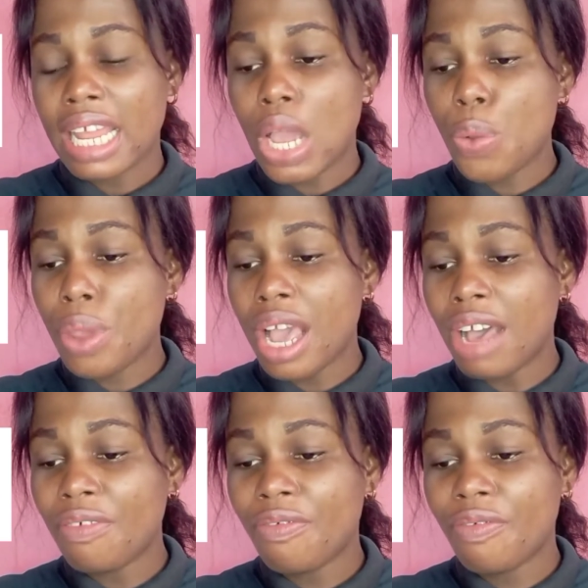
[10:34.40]
Now we
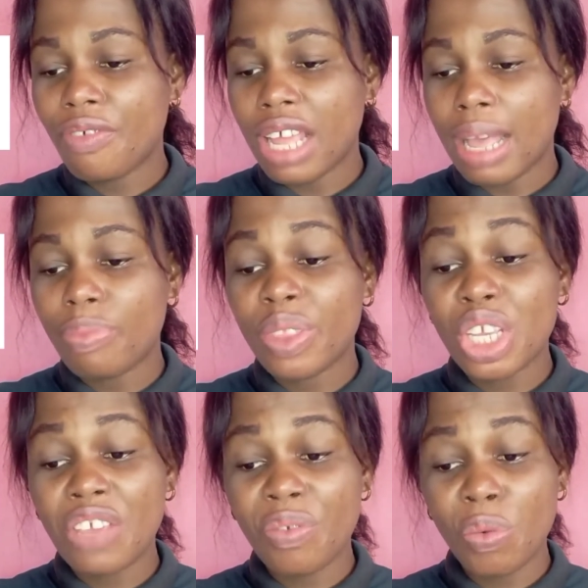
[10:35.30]
have the
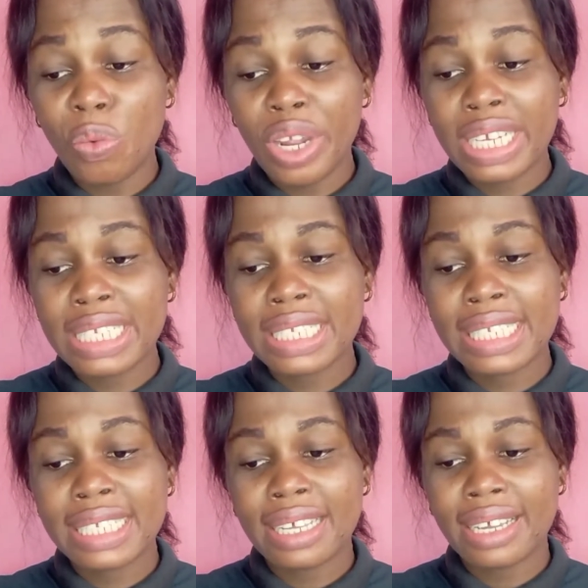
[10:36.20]
given word
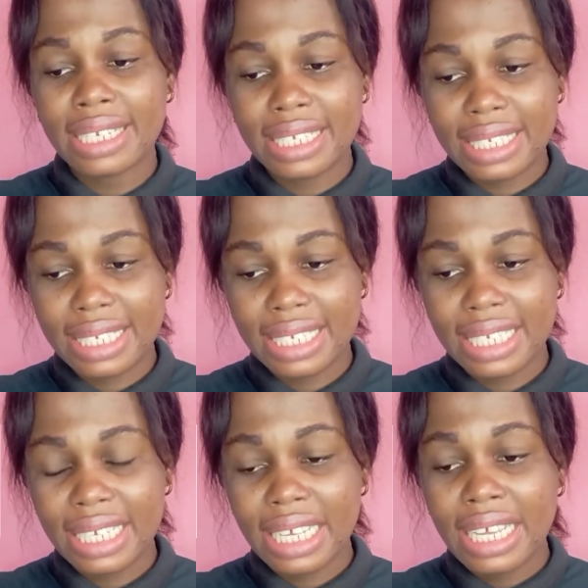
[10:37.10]
decided.
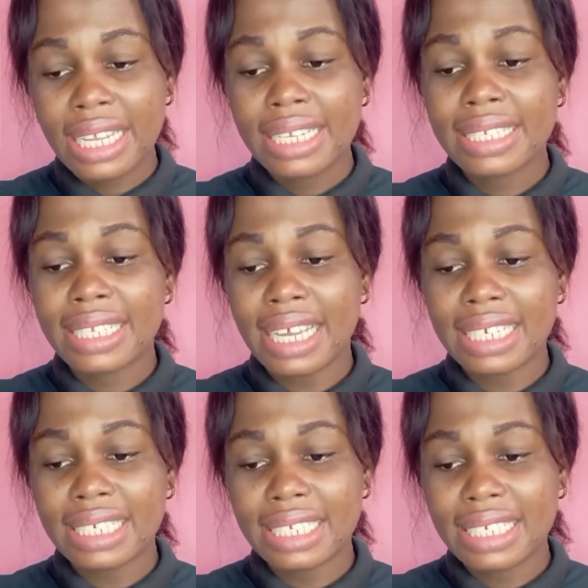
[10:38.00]

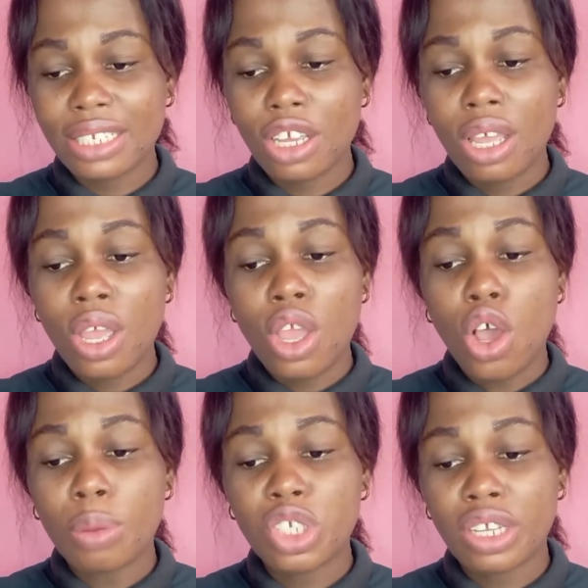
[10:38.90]
Decided.
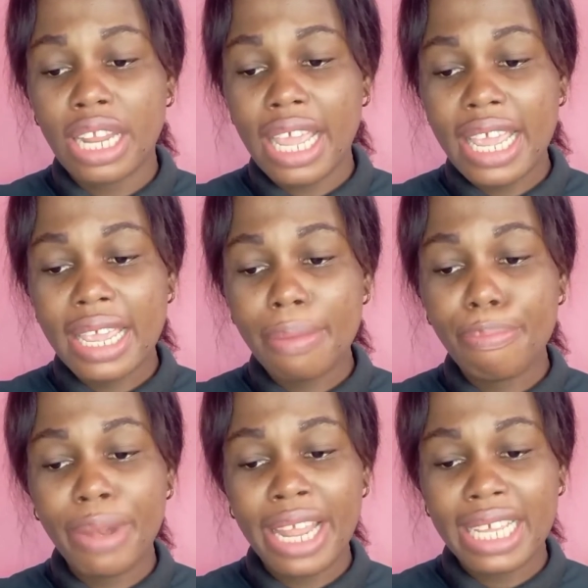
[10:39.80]
Option A,
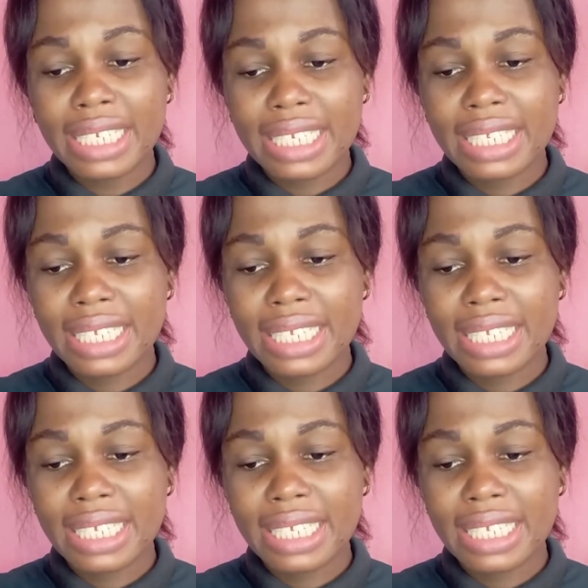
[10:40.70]
bled.